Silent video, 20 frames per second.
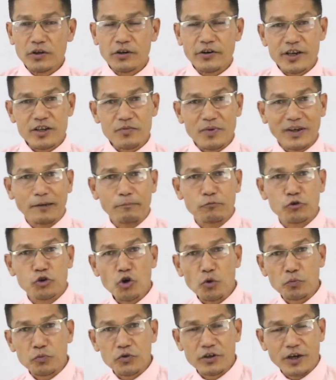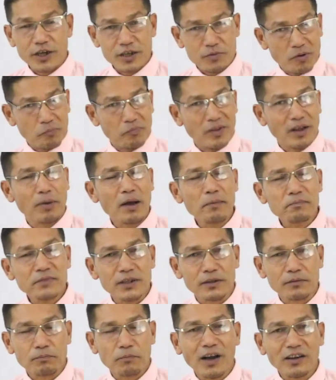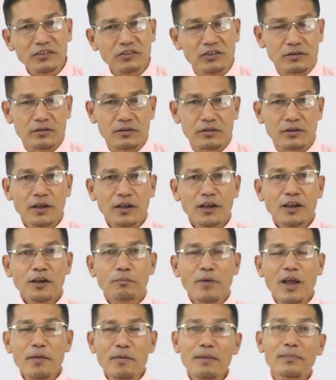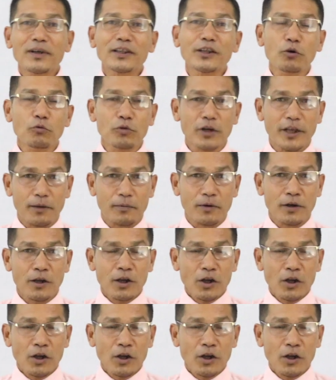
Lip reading: respective jobs, respective functions. May mathau leiba